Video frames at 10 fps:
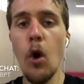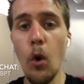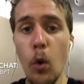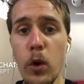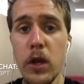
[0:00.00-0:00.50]

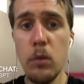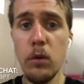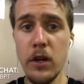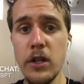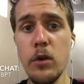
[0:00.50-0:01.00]
all you
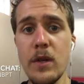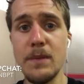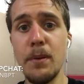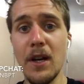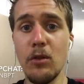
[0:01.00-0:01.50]
want to do is
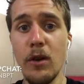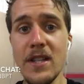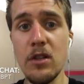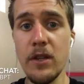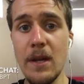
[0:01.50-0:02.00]

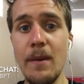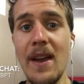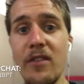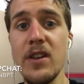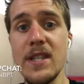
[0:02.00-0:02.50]
progress on them
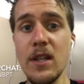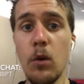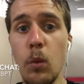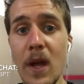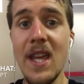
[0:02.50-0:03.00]
every single
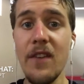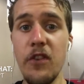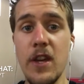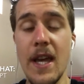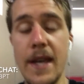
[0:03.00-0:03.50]
week if
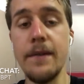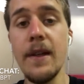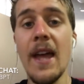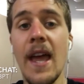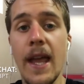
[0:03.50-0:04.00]
you can.
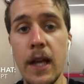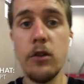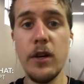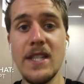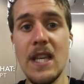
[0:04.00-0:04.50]

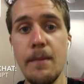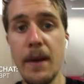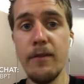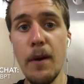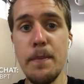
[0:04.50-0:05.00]
Increase the amount
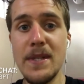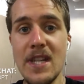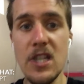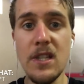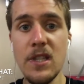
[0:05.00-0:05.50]
of
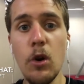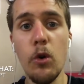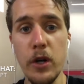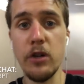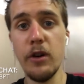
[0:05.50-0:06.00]
repetitions
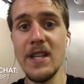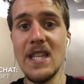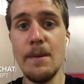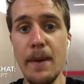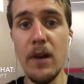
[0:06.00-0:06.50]
or increase
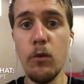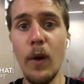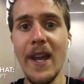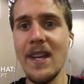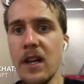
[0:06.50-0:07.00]
the amount of
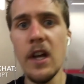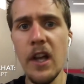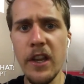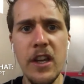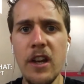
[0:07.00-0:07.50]
weight.
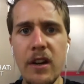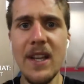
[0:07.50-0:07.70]
You don't